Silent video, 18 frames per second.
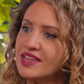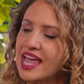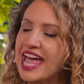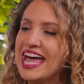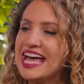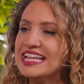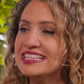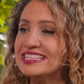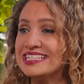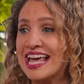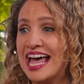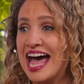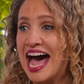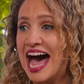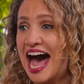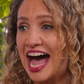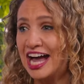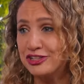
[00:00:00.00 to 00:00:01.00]
And
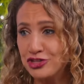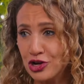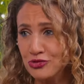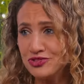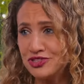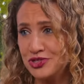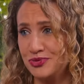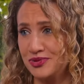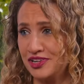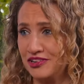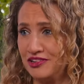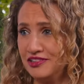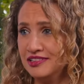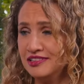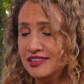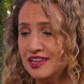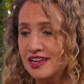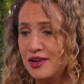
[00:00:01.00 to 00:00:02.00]
I don't do it
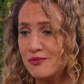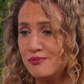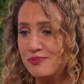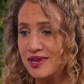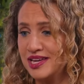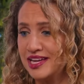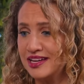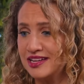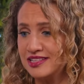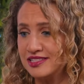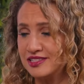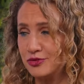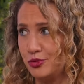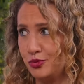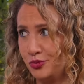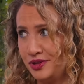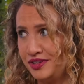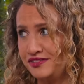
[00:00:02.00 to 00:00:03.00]
all because
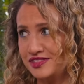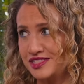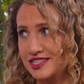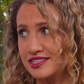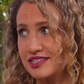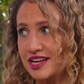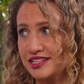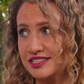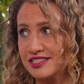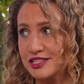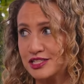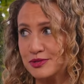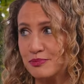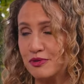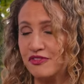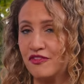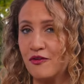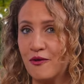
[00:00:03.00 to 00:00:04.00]
we've discussed this
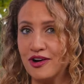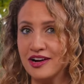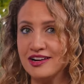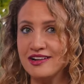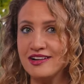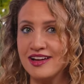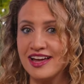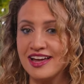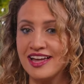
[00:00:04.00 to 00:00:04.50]
before.